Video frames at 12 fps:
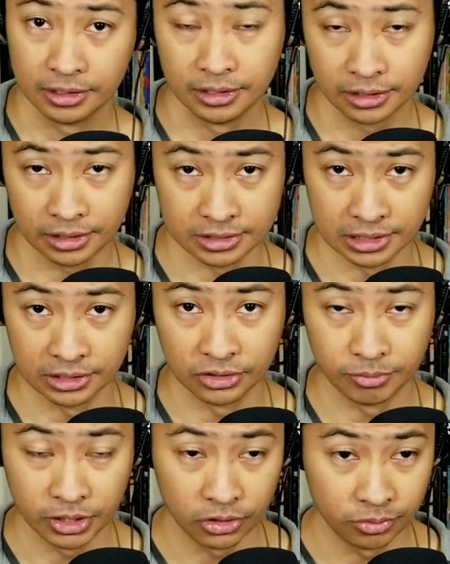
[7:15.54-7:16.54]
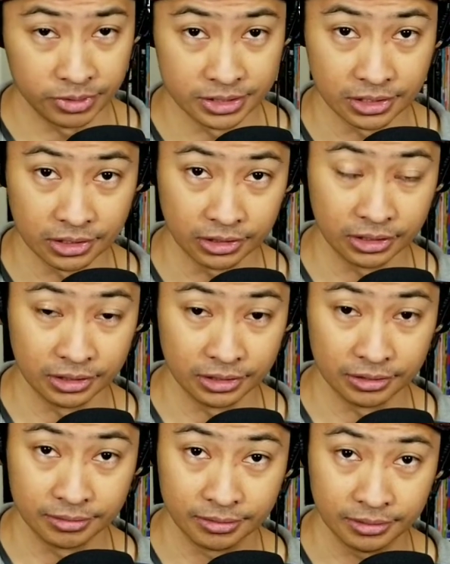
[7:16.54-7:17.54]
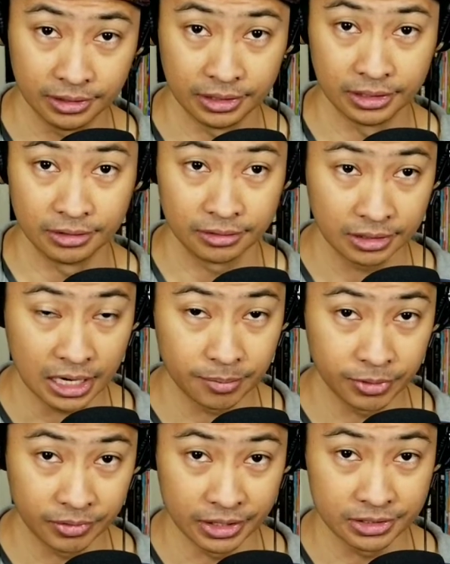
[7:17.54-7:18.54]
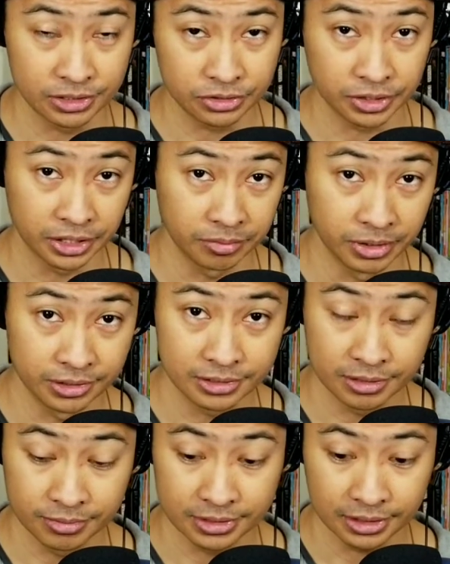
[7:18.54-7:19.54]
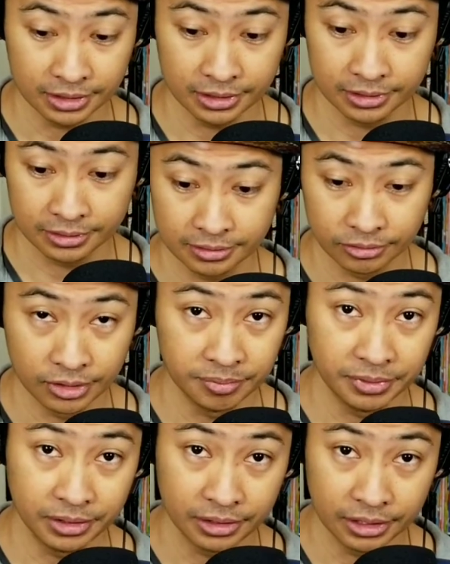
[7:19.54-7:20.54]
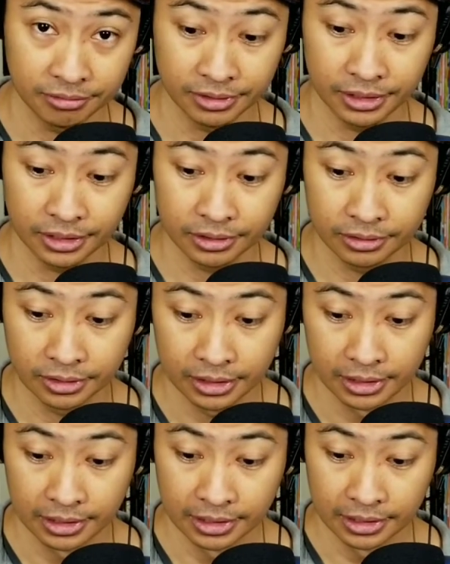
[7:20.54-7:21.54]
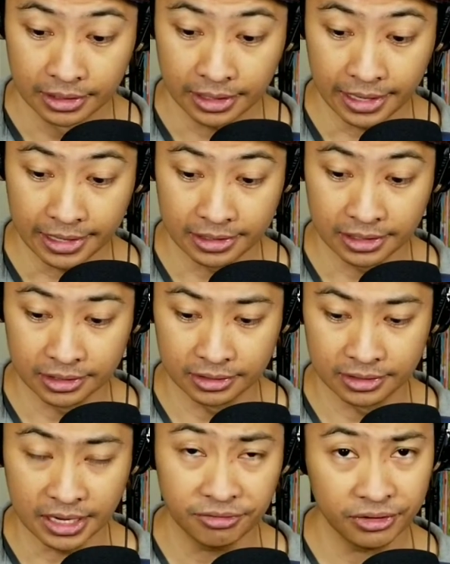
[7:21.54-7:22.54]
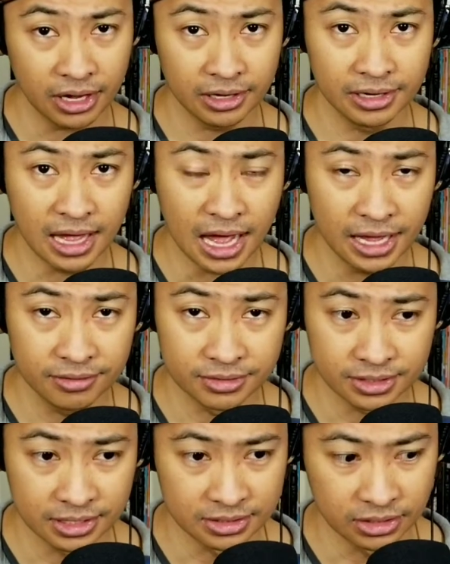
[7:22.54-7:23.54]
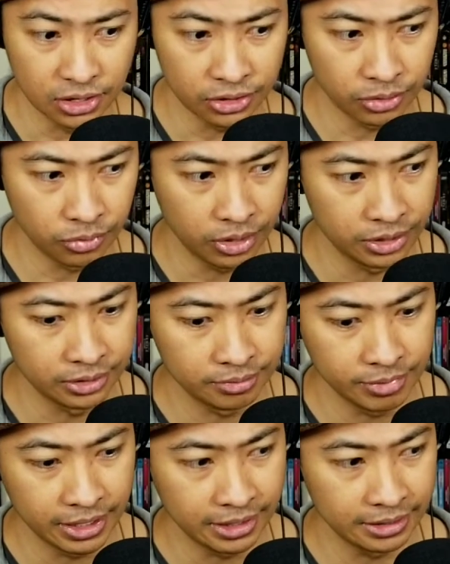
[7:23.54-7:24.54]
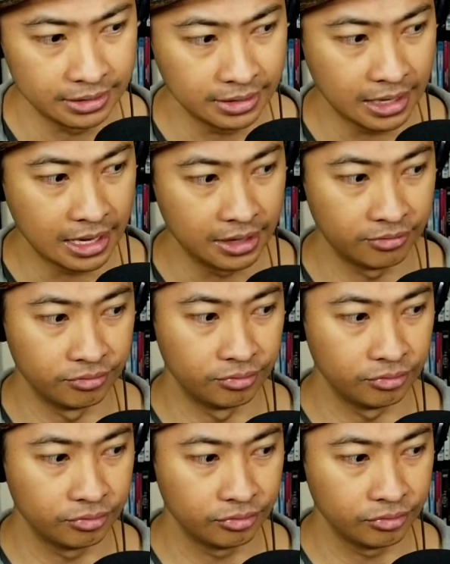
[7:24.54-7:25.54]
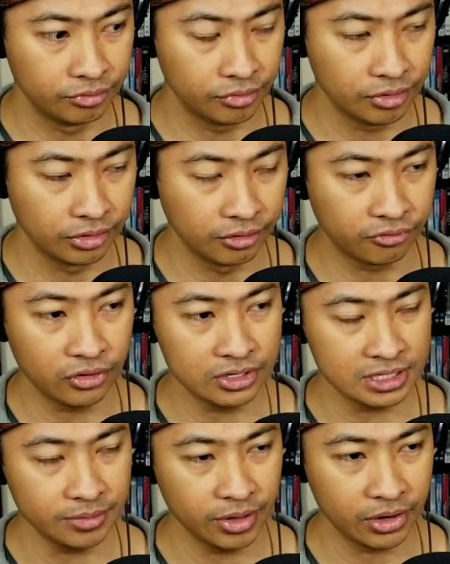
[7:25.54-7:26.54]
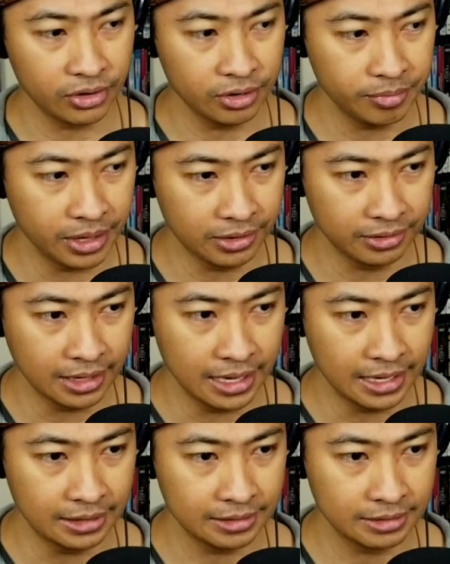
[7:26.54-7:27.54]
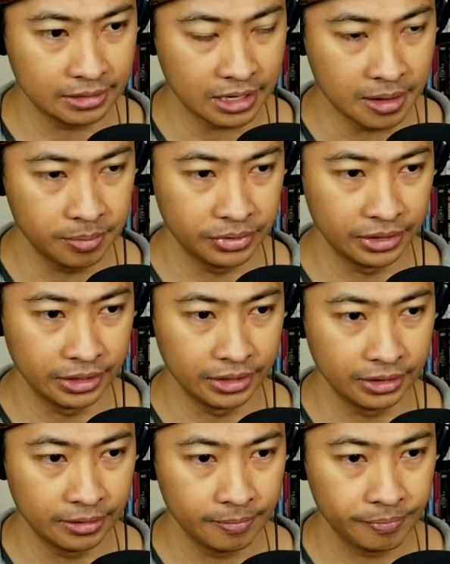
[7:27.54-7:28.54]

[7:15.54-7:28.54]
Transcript: because I know my homies aren't going to, you know, copyright strike me. So I'm just going to rip their uh, video. And uh, DEF CON Knives is another one, man. I've... The first time I heard about that company